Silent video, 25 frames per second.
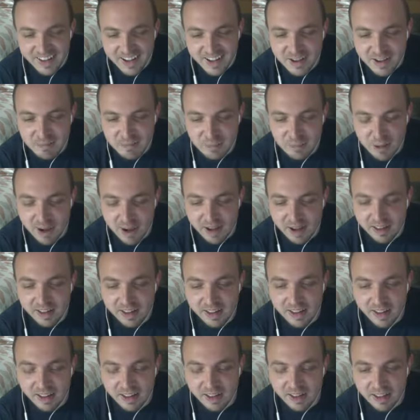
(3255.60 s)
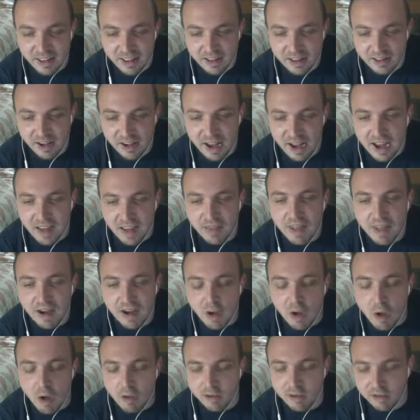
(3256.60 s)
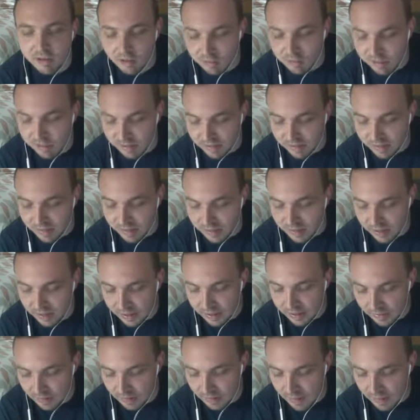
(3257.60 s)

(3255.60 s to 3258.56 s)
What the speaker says: But and then also just the